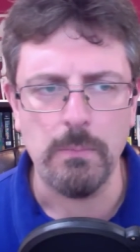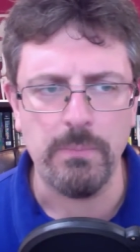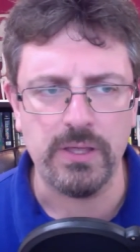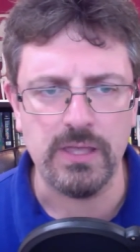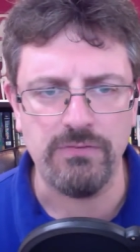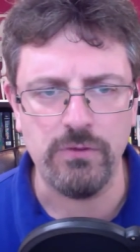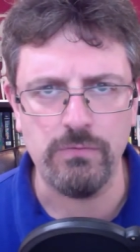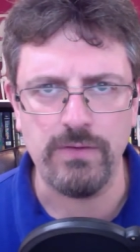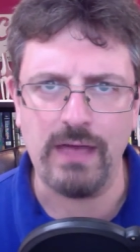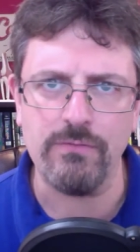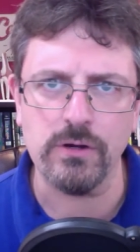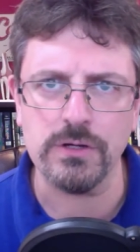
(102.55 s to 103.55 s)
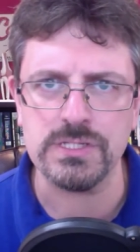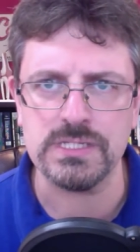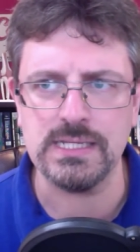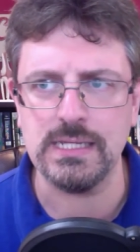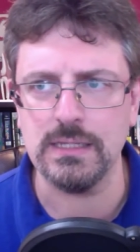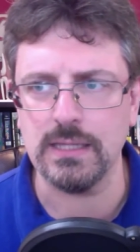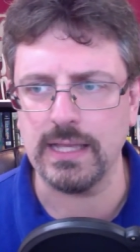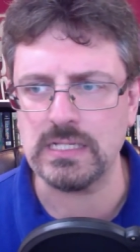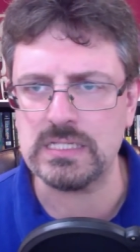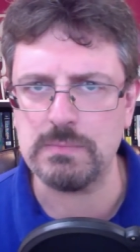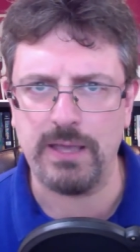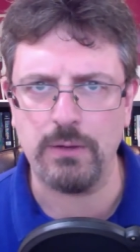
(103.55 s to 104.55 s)
but if you've ever seen like
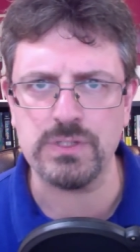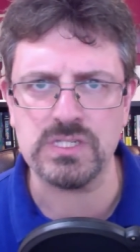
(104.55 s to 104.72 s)
spouse